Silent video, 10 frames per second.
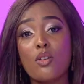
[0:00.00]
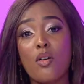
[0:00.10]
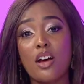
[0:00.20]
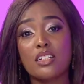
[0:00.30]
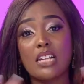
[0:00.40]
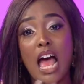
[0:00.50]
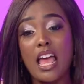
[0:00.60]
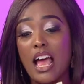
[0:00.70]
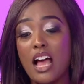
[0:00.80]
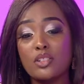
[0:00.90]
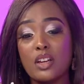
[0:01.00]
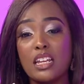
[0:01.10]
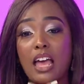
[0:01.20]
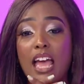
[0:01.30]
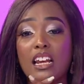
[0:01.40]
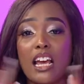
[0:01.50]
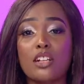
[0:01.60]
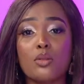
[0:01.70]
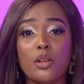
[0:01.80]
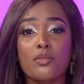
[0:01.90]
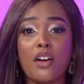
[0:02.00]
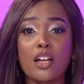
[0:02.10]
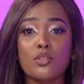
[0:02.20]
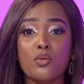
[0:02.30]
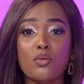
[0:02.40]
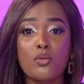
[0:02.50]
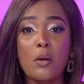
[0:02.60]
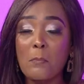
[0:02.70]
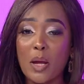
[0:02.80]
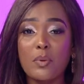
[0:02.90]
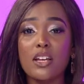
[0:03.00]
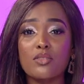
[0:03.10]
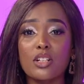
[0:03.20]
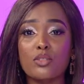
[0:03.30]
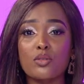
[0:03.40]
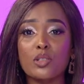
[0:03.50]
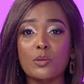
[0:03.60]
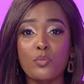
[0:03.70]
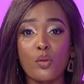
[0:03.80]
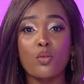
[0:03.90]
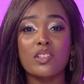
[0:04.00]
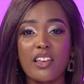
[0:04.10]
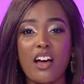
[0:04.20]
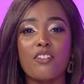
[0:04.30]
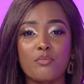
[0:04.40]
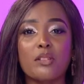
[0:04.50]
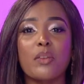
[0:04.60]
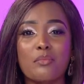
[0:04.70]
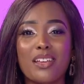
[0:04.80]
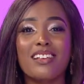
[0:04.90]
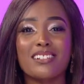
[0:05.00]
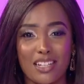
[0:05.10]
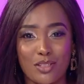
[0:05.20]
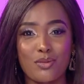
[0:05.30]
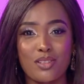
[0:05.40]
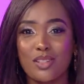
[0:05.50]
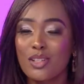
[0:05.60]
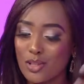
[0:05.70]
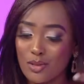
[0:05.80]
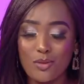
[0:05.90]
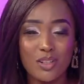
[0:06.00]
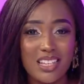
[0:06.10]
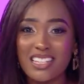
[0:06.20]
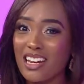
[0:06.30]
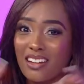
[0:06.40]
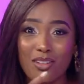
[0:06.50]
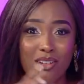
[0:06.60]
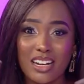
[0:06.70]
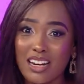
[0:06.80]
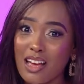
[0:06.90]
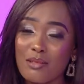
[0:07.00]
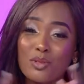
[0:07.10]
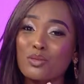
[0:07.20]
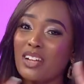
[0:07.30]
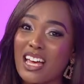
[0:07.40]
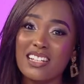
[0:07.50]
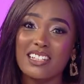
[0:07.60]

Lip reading: know what, I like to refer to my past relationships because they have been my biggest lessons. So kisikia nikiongelea mtu fulani